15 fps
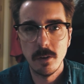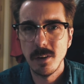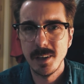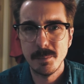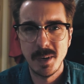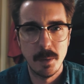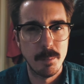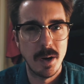Like
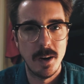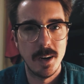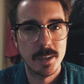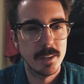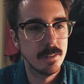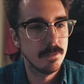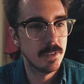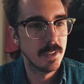my
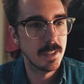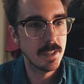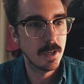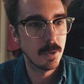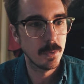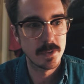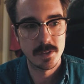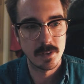pocket
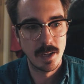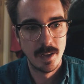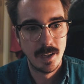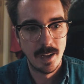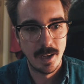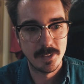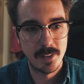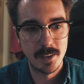video
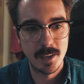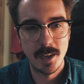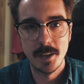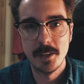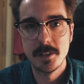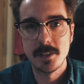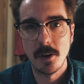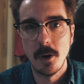I think
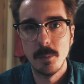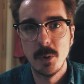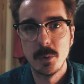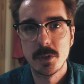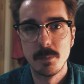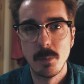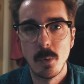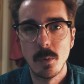has
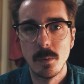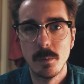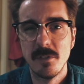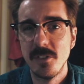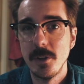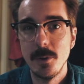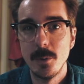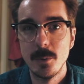almost more
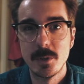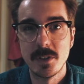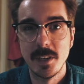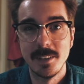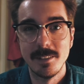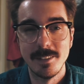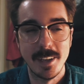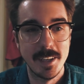views
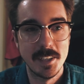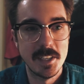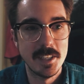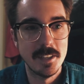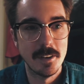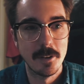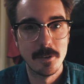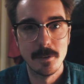than
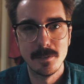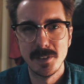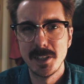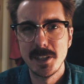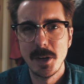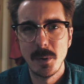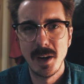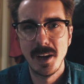any other
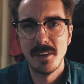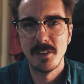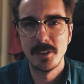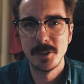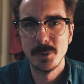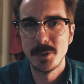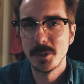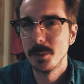video I have on
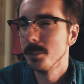YouTube,